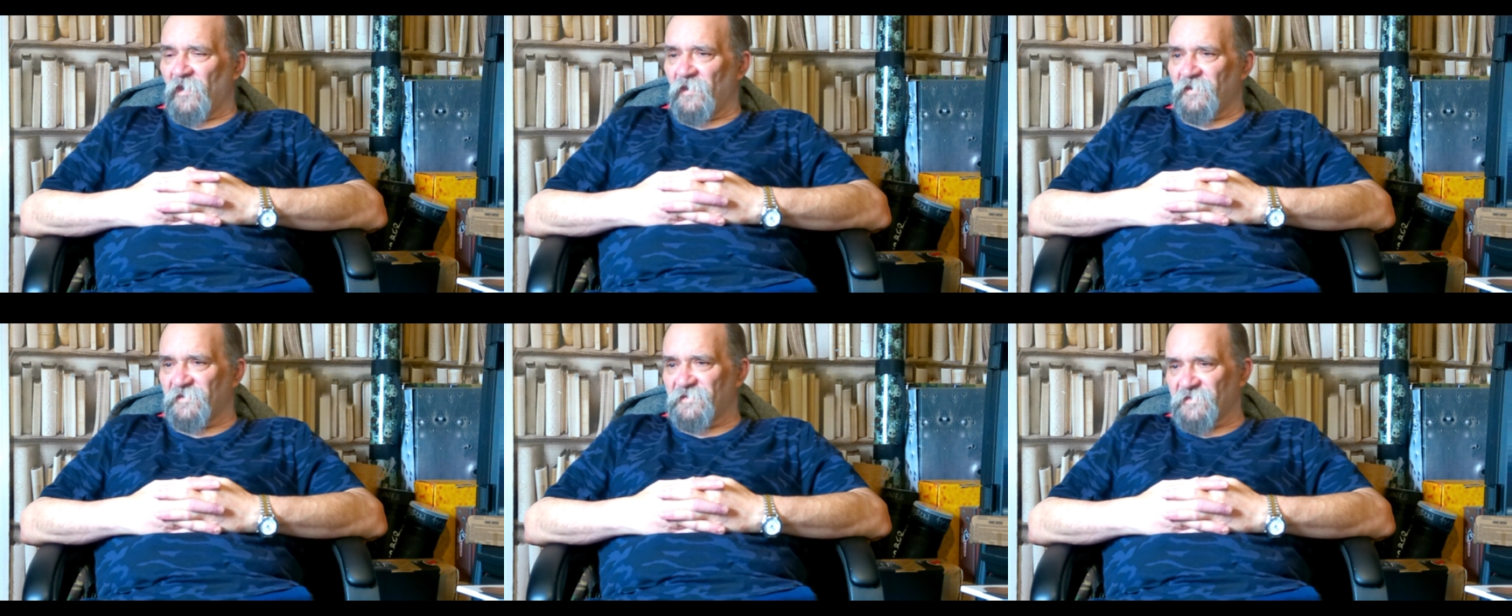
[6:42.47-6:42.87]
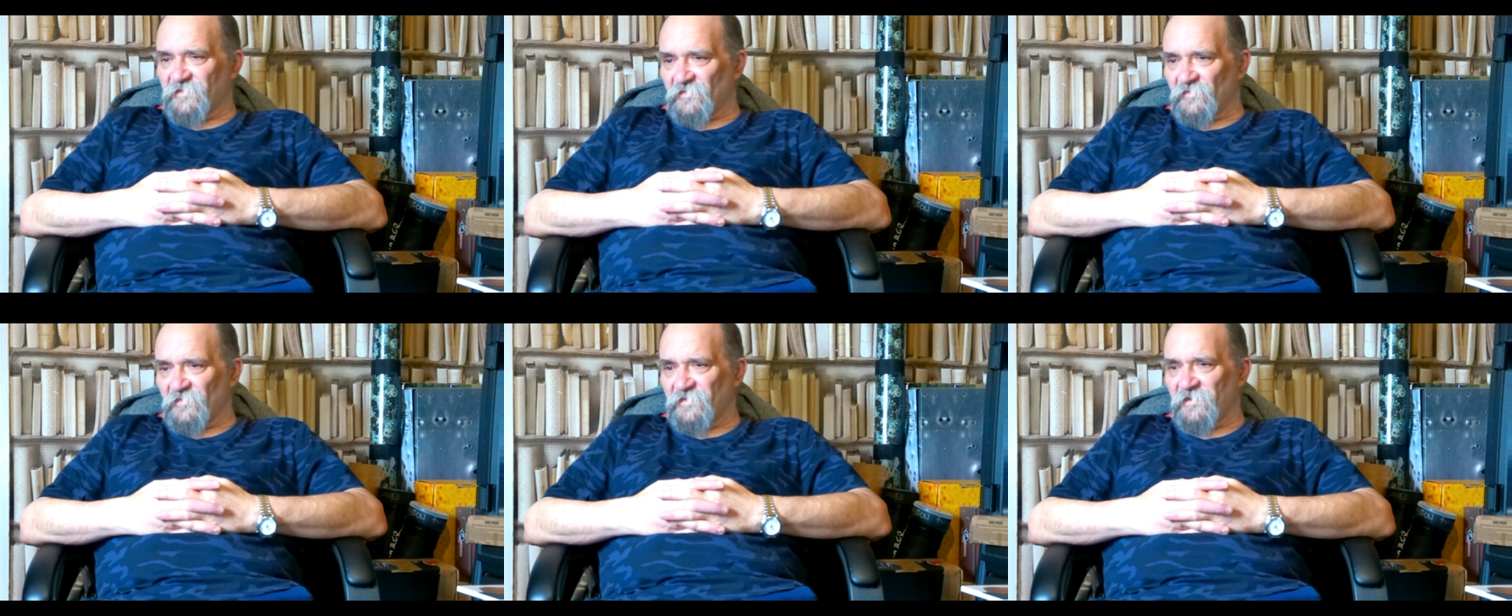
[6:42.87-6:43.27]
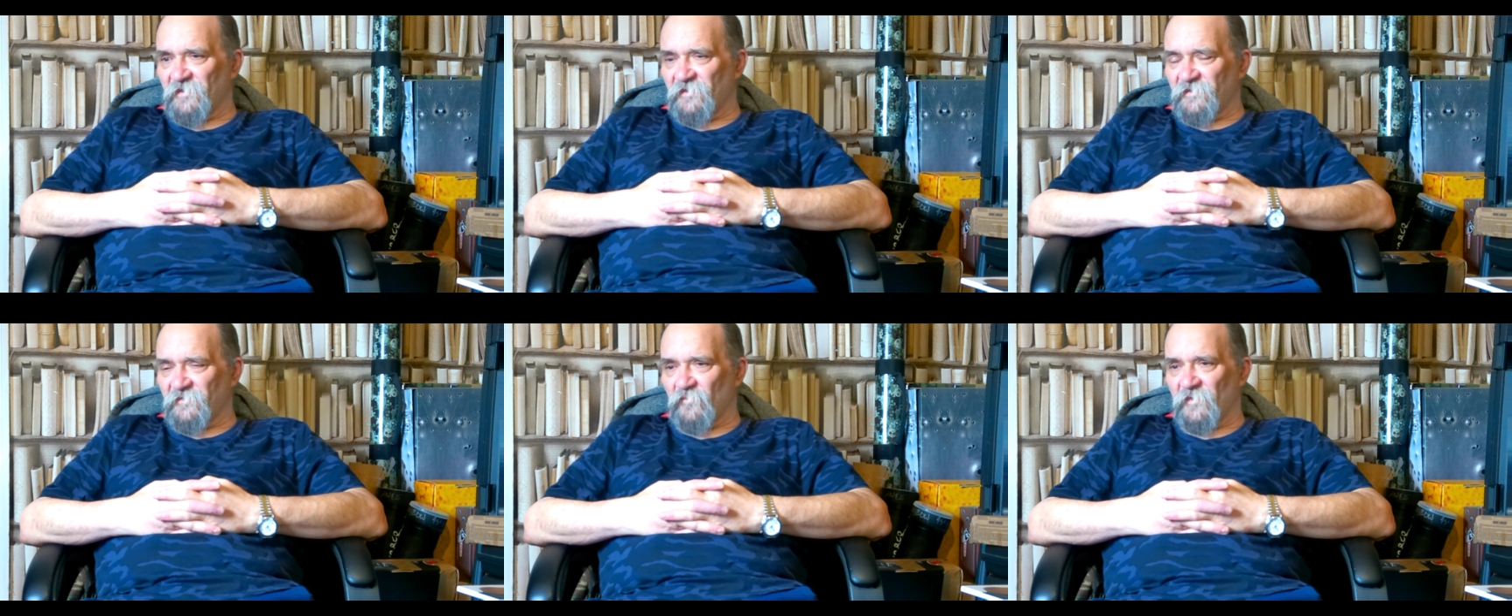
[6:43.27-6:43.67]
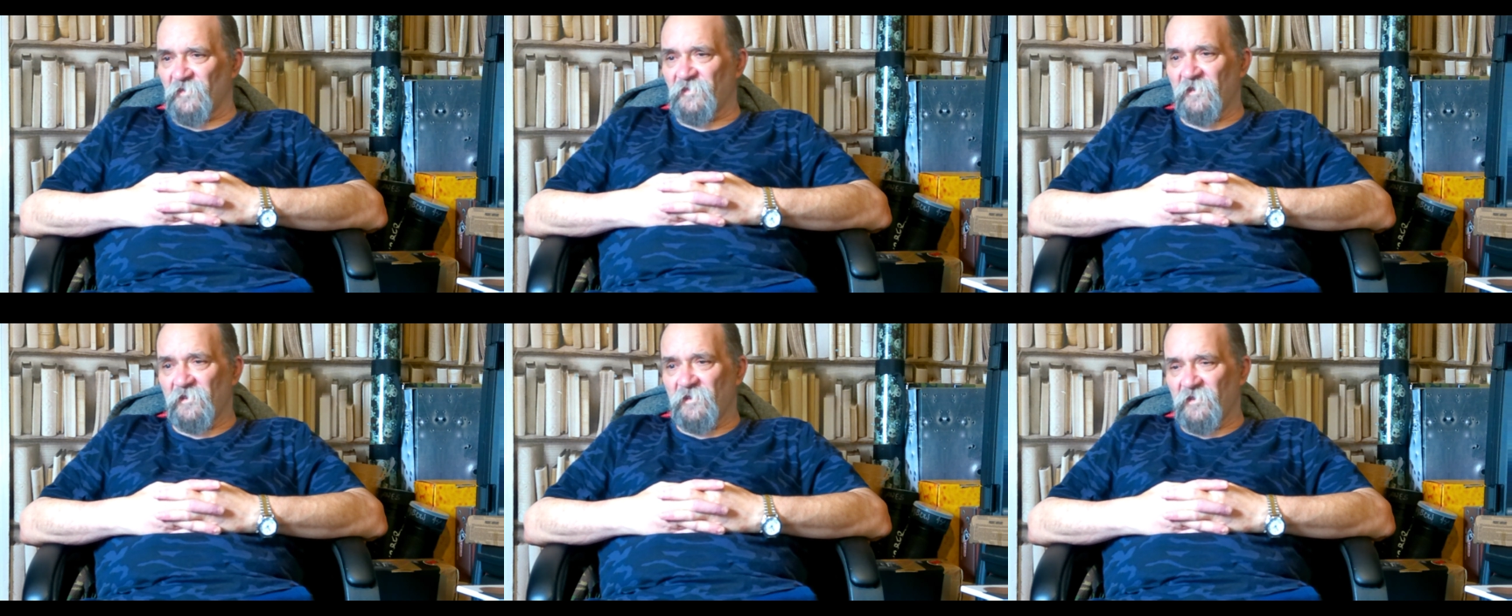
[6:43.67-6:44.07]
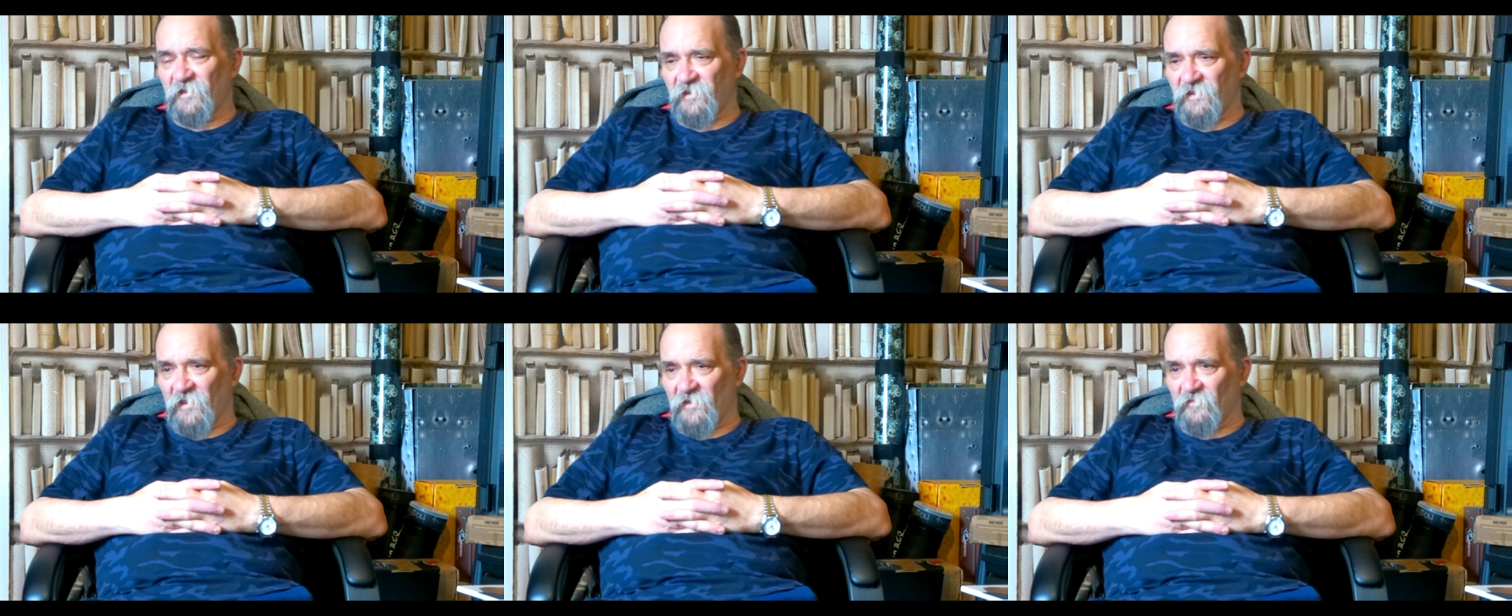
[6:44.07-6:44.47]
And it's associated with
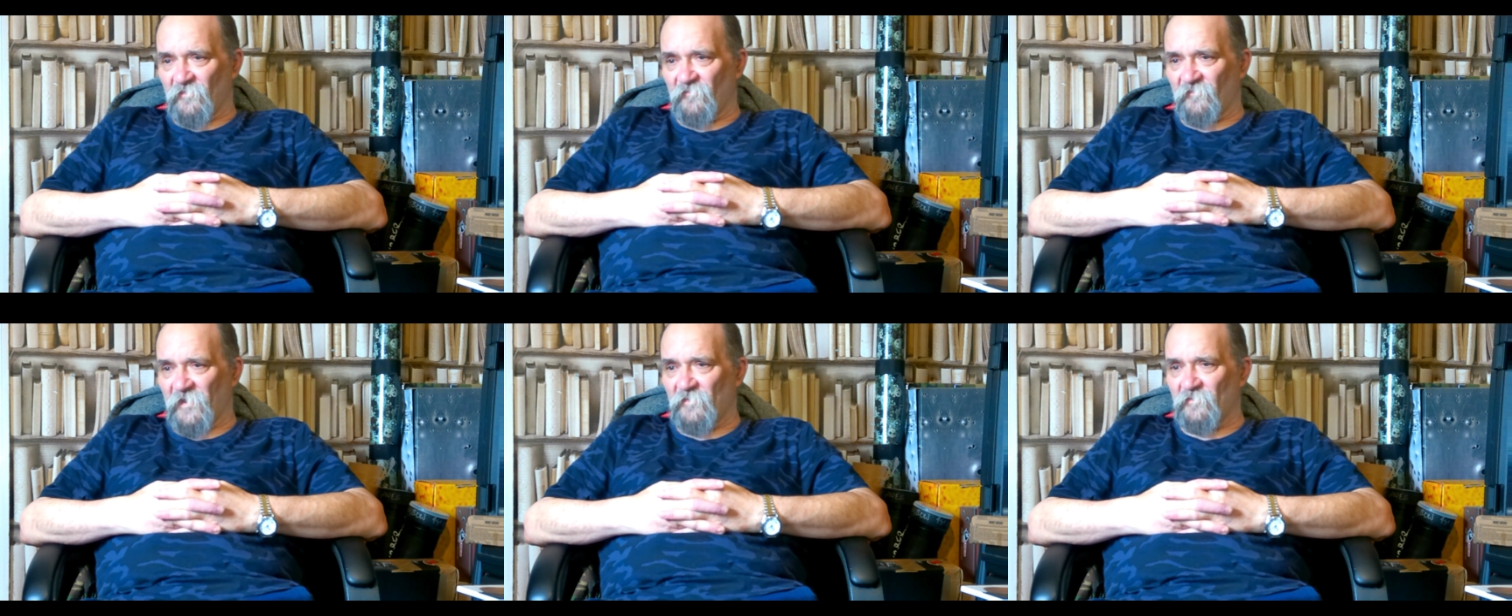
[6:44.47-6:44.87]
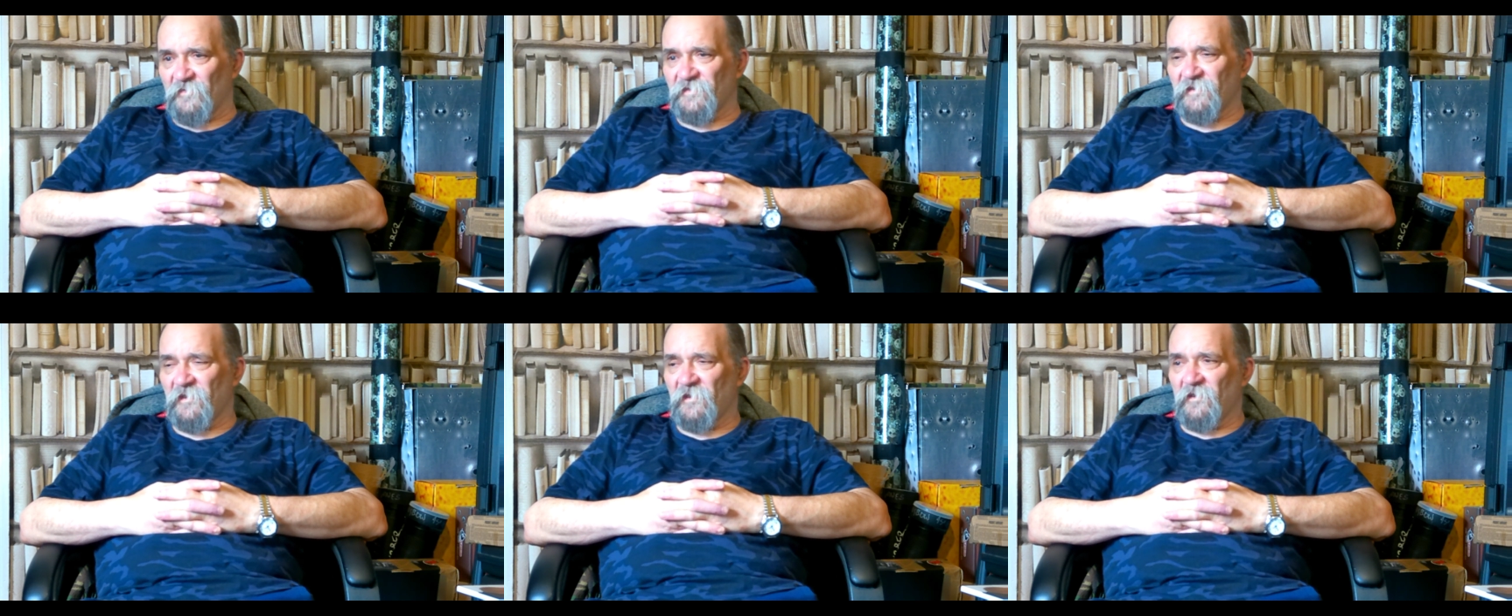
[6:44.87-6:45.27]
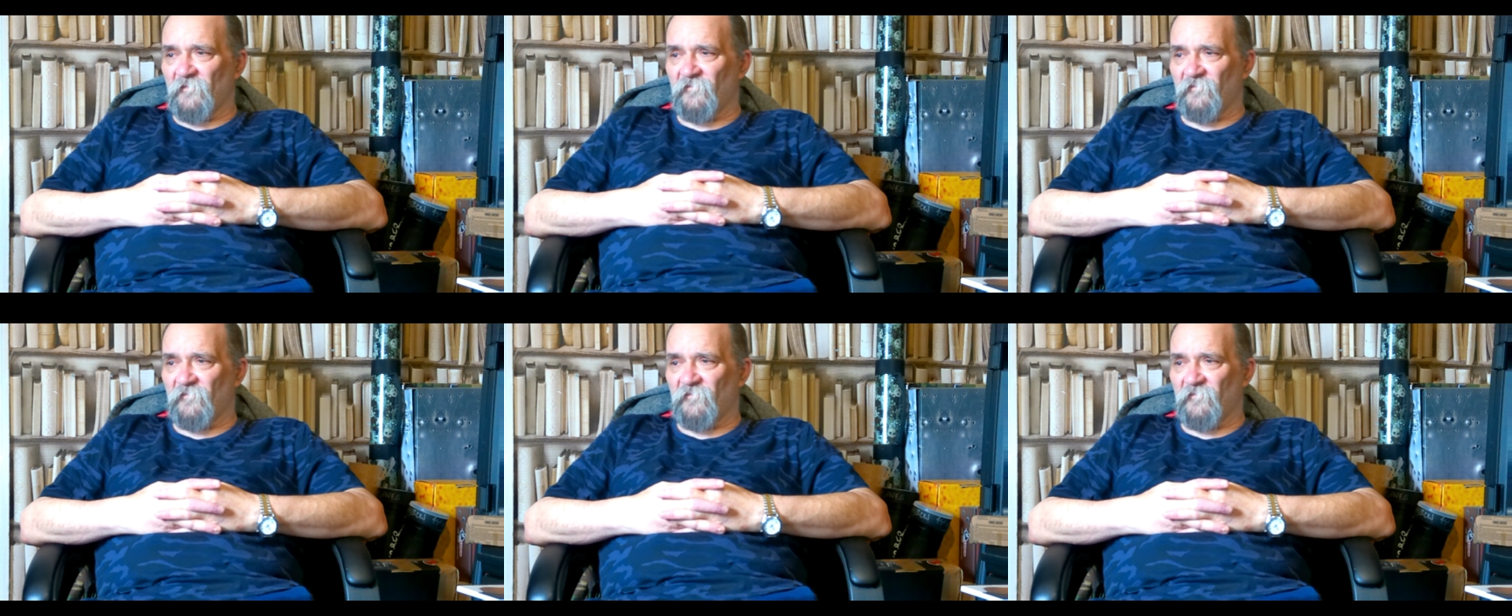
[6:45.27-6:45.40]
yellow flowers